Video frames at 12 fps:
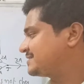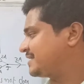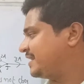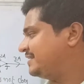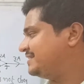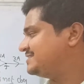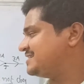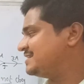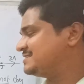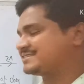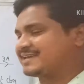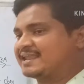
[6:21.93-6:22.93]
current is a
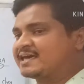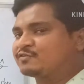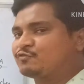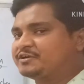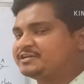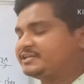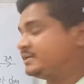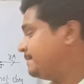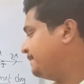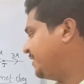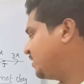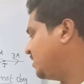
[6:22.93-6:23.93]
scalar quantity
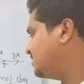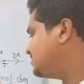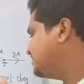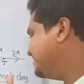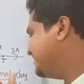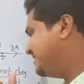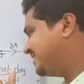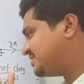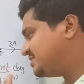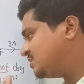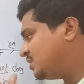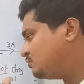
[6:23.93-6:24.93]
because it
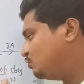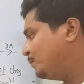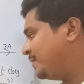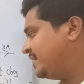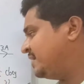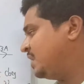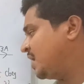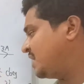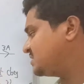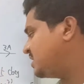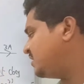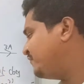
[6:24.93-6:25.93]
does not obey
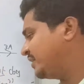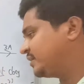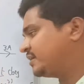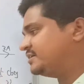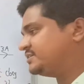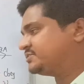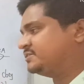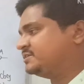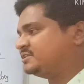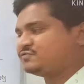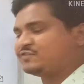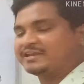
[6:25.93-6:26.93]
laws of vector addition. It
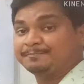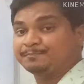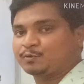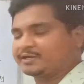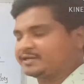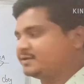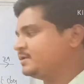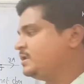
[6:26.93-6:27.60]
is very important.